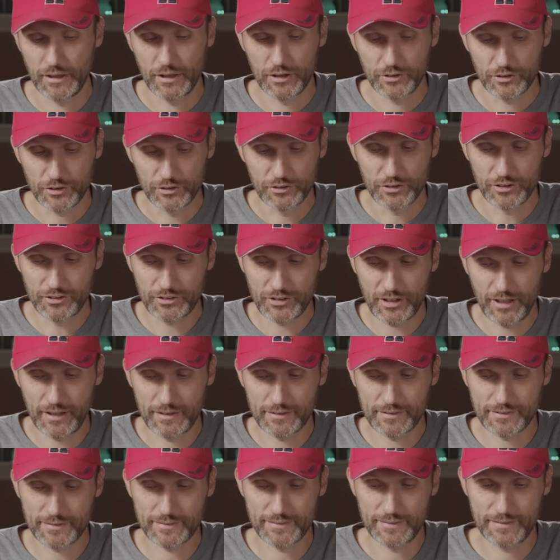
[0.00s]
So in this
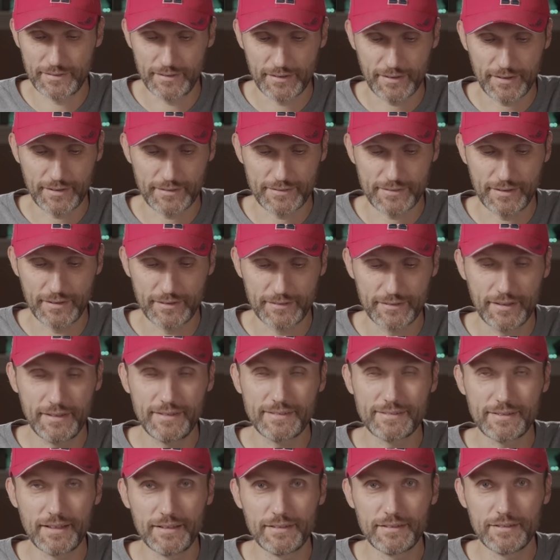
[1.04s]
case, like I said, they
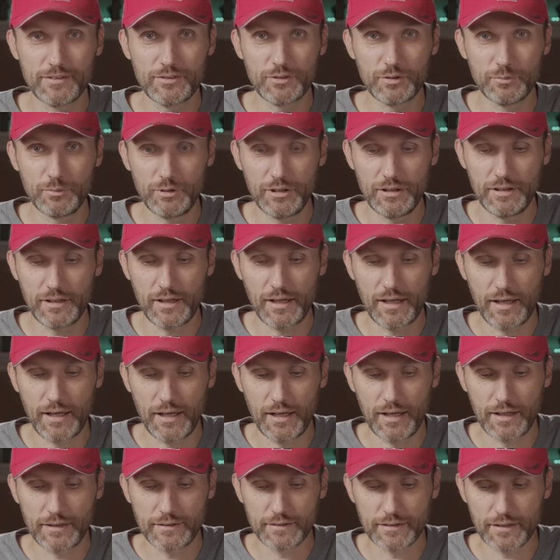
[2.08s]
send this to me
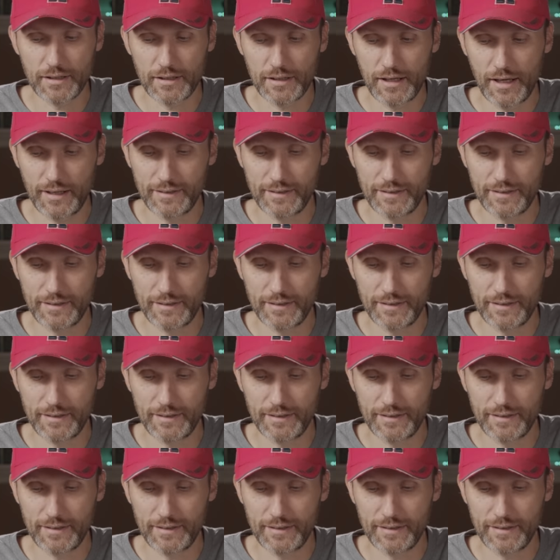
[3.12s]
and, uh,